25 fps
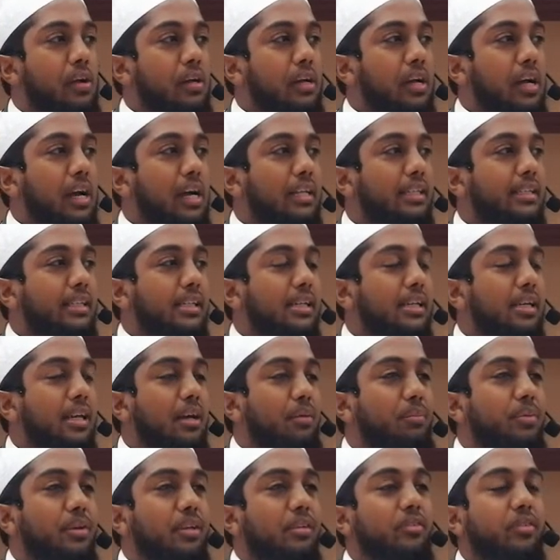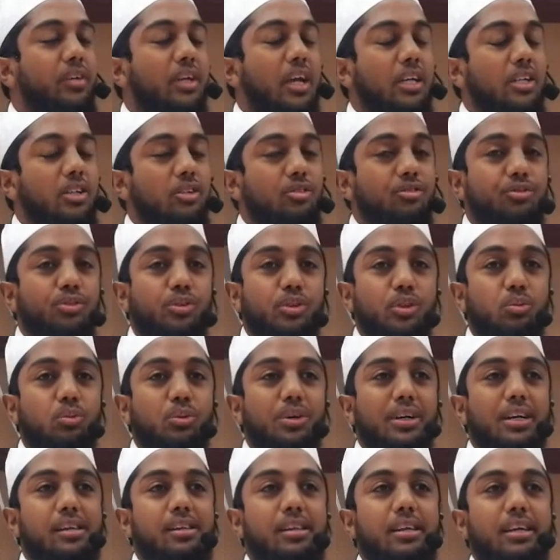It's an abbreviation for the
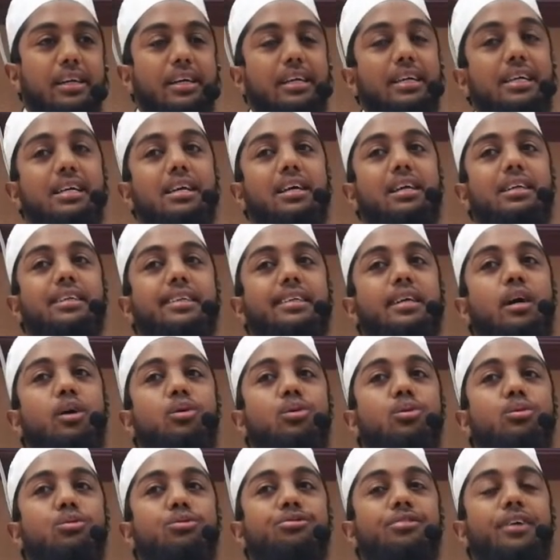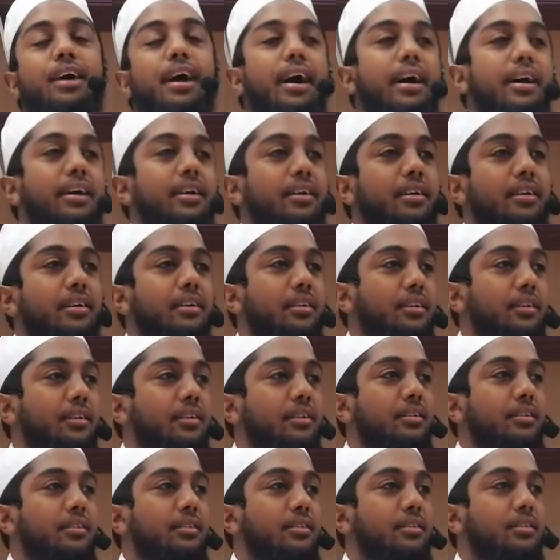word sofa.
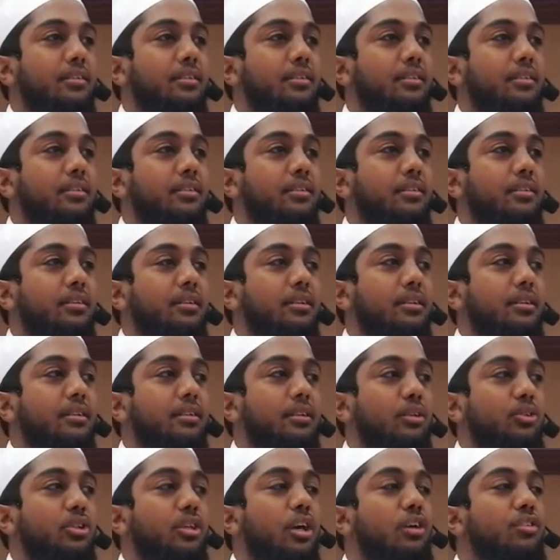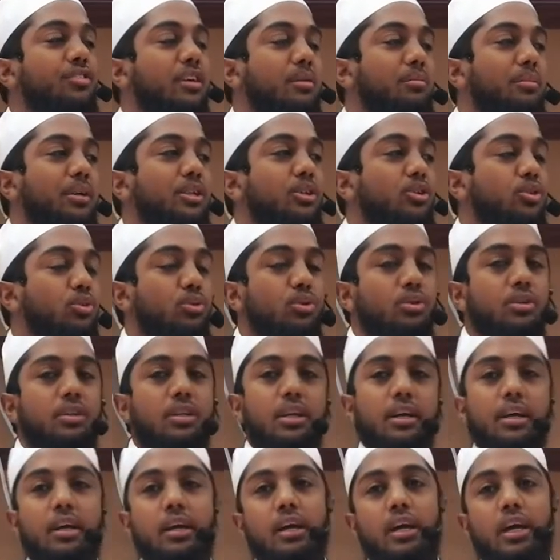So sofa means soon.
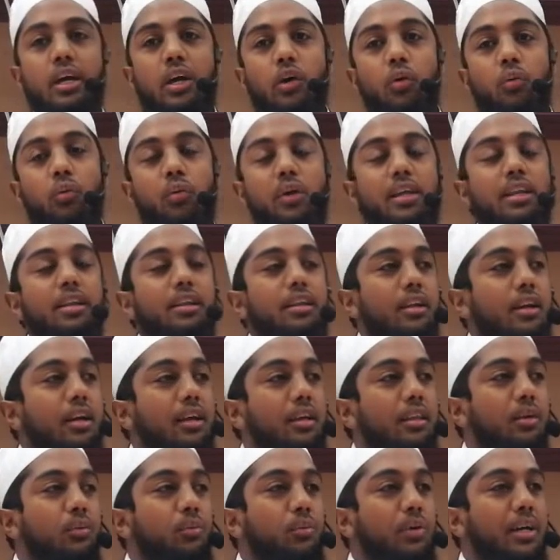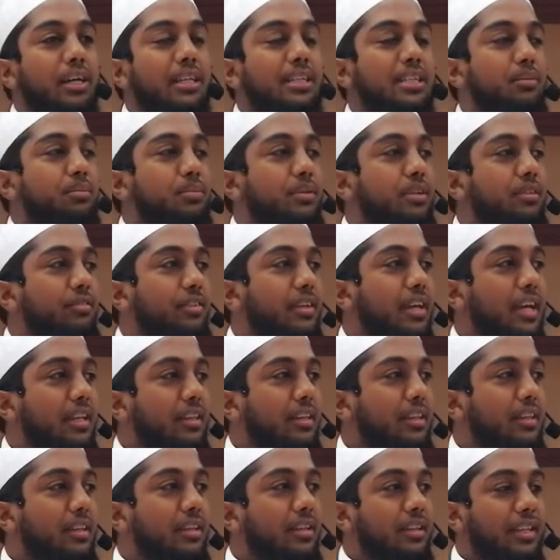When the word is
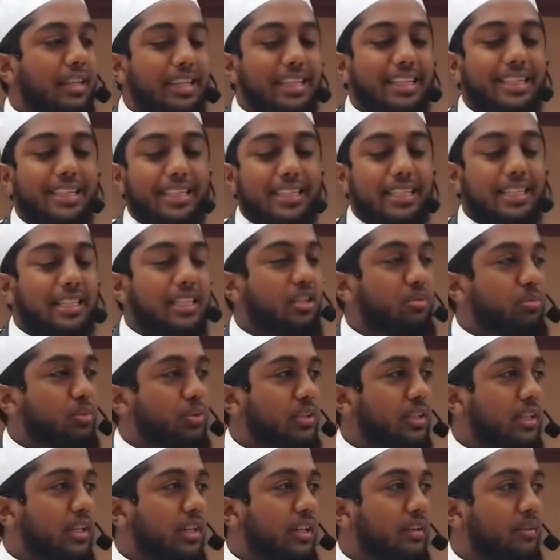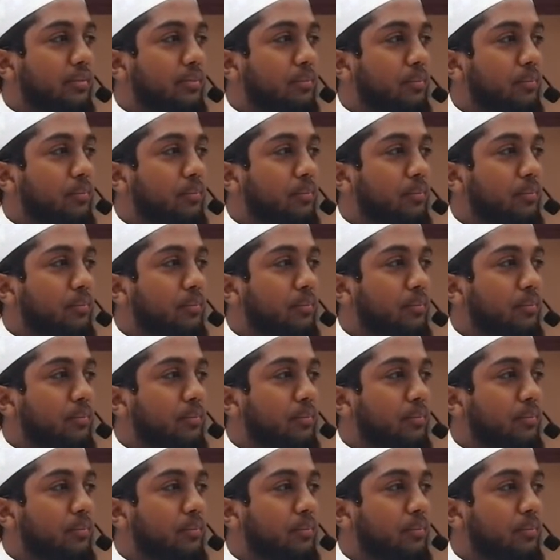abbreviated, then the seen is put there.